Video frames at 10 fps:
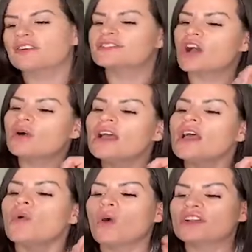So
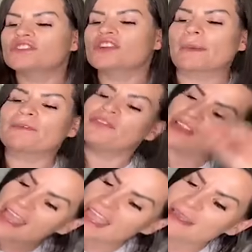want you to drop a
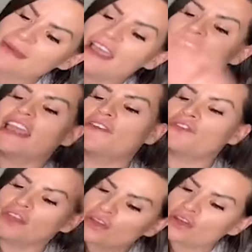flame if
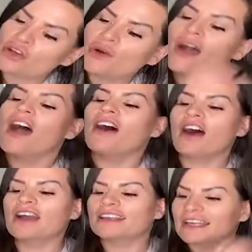you
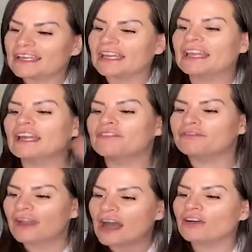are getting
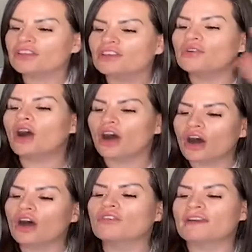value
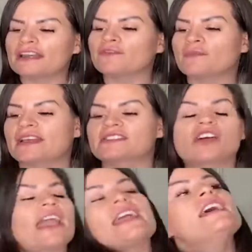already from this.
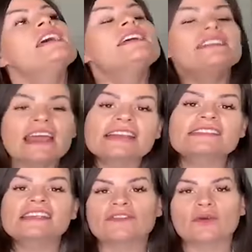Okay, next
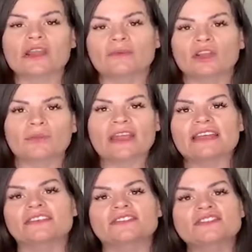thing if you want to build a
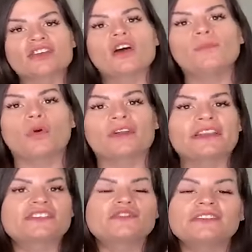brand, this is so
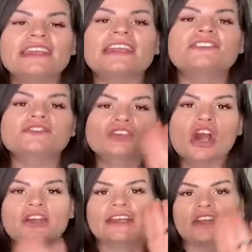important, is you need to
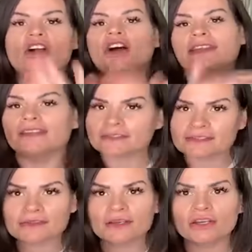target your
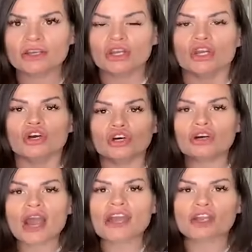audience. Who
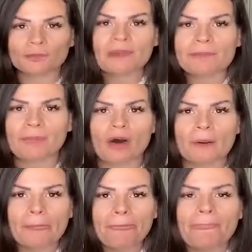are your
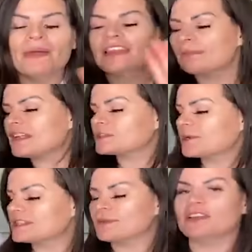people? Let me
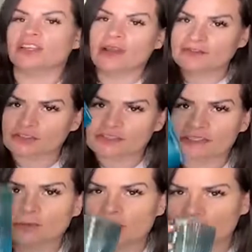explain something to you after I drink
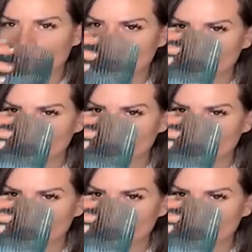some water.